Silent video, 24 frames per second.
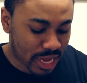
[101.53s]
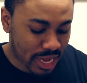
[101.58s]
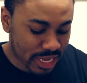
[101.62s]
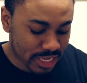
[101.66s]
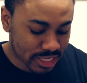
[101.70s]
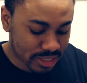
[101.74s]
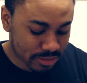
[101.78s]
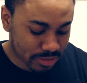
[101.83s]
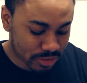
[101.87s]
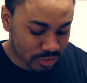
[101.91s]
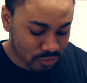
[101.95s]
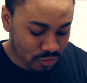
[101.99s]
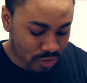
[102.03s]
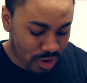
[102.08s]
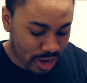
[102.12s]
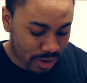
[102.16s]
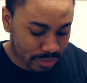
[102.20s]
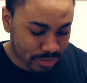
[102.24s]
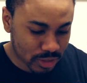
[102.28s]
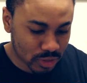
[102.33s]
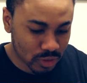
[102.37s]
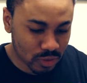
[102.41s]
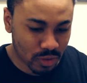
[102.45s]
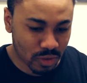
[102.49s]
I
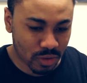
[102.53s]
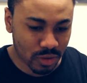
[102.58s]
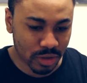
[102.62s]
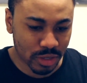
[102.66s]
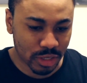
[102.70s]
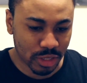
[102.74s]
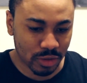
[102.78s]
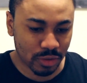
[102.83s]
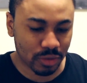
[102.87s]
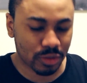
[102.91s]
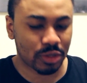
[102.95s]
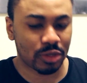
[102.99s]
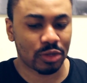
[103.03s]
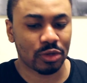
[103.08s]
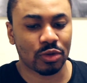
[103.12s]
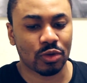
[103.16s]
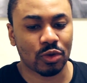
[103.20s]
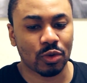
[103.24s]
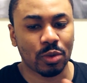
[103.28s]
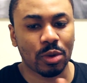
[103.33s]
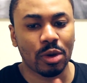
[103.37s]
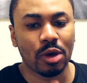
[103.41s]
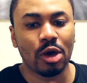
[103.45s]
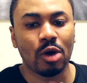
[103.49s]
subscribed to on
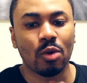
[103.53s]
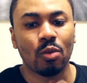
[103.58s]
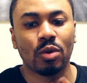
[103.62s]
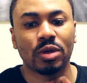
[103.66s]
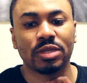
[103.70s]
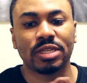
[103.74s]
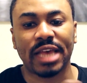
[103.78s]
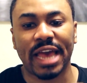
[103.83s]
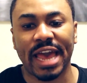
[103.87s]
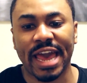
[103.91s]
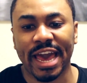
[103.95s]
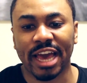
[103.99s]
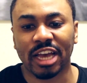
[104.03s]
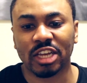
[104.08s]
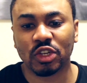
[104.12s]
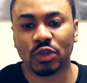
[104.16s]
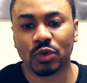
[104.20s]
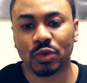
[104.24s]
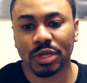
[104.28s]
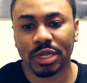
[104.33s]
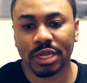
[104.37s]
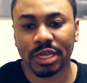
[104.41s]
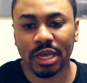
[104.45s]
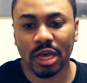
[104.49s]
YouTube was
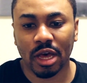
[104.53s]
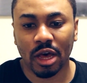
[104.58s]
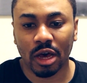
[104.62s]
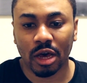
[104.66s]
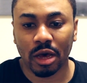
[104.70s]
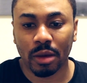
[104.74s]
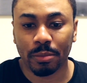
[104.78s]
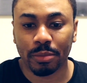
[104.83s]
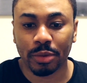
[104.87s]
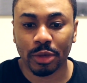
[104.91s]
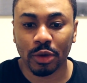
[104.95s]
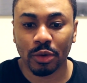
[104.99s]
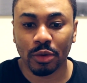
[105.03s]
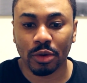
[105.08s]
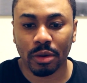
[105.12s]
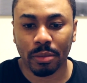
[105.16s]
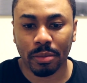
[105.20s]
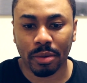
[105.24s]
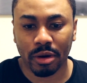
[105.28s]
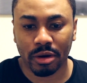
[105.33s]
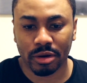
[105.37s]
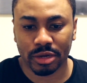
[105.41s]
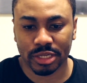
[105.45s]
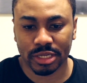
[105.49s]
actually a computer
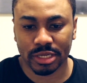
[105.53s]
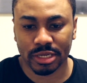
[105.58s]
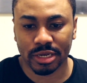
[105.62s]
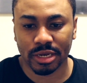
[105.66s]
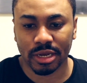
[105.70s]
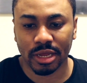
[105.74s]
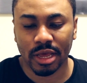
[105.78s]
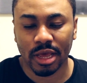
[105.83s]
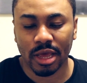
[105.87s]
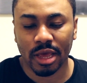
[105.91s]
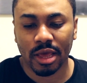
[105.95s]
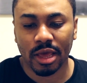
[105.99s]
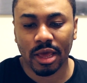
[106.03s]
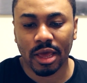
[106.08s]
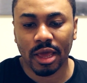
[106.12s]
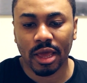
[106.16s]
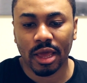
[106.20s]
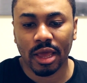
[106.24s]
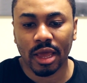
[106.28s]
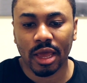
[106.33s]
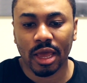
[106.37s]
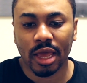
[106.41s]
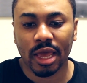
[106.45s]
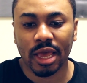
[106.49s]
person.
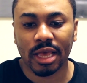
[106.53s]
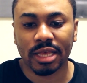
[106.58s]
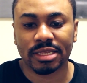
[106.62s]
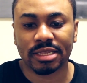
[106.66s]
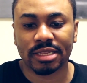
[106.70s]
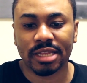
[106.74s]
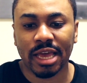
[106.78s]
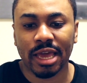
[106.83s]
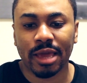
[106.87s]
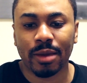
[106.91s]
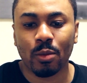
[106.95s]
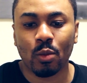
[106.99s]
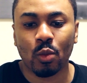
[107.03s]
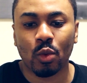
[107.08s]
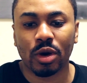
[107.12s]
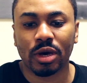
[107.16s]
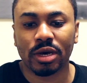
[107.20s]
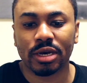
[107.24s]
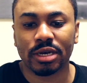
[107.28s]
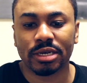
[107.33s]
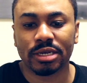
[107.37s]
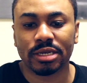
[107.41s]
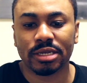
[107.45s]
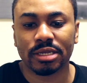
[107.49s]
His name
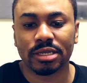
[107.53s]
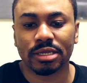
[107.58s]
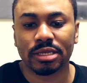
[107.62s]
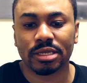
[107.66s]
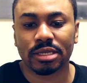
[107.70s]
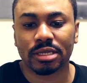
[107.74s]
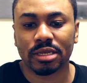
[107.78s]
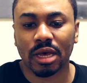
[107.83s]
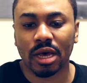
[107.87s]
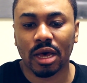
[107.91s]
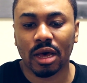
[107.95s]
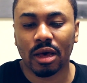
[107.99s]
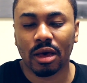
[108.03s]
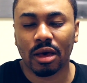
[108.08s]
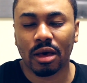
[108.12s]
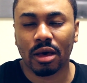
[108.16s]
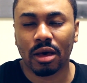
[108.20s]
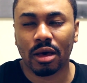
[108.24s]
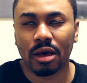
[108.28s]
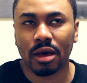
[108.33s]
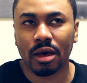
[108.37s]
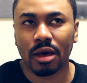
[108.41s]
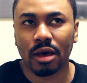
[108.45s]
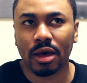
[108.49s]
was
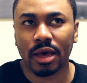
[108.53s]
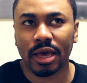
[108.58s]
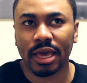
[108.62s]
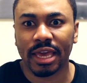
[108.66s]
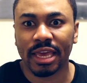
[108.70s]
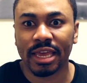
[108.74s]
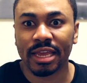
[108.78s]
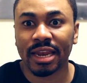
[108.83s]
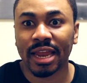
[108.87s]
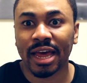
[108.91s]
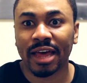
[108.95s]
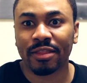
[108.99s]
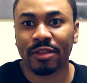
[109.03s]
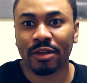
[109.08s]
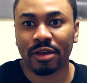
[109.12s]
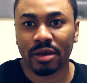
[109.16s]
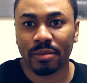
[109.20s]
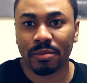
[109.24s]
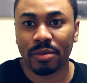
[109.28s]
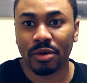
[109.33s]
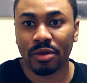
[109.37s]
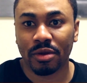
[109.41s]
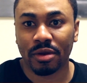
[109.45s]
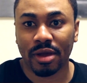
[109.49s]
Eli the
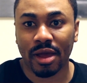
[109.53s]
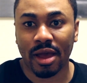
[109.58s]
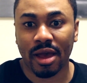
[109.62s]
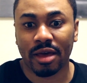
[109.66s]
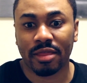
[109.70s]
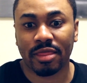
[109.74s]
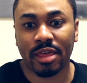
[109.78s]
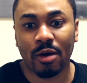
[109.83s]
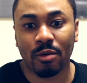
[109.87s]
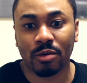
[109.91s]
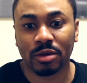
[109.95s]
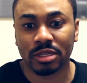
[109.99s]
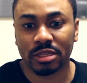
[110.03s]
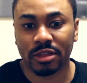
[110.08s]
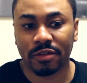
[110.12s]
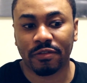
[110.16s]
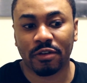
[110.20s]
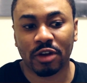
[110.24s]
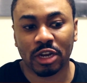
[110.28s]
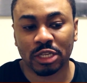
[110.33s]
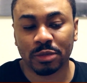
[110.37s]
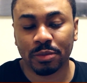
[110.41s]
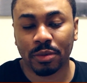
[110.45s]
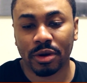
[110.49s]
Computer Guy. That was the
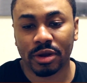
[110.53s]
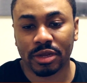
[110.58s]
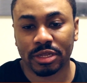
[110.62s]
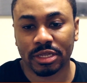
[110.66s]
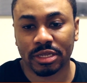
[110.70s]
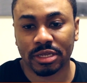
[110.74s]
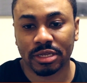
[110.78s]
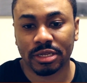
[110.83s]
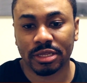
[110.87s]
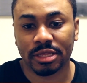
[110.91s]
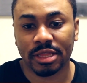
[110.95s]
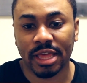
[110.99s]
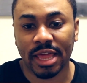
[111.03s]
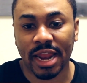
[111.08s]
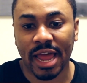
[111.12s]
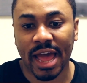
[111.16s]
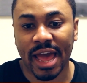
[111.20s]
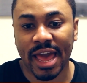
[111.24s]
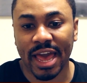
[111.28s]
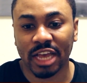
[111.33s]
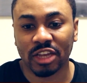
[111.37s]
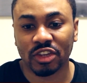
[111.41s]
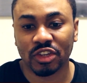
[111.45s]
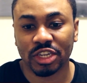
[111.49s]
first person that
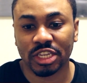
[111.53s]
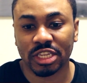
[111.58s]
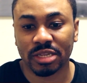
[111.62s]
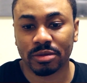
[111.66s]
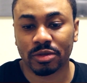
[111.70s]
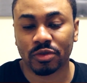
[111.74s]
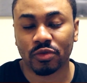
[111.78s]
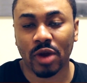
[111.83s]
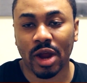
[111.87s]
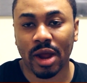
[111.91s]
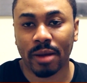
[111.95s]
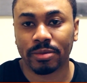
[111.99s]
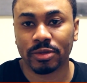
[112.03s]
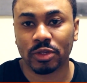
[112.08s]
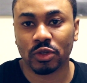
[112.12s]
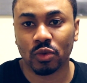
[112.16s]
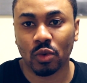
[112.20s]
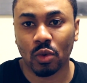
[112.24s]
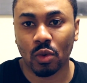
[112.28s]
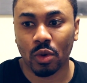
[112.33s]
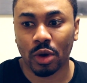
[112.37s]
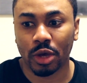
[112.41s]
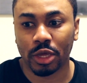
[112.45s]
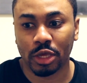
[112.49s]
I actually subscribed to
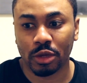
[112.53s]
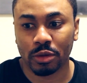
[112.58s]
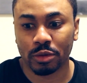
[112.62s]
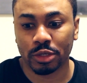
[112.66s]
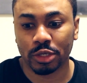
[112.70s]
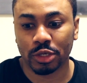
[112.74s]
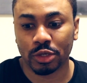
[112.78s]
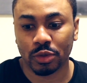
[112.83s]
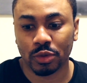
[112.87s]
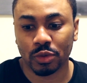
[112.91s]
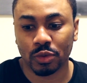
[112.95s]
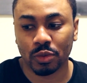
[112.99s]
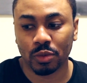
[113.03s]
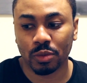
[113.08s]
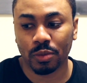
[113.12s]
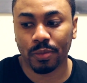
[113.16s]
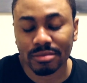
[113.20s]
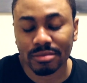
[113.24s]
on YouTube.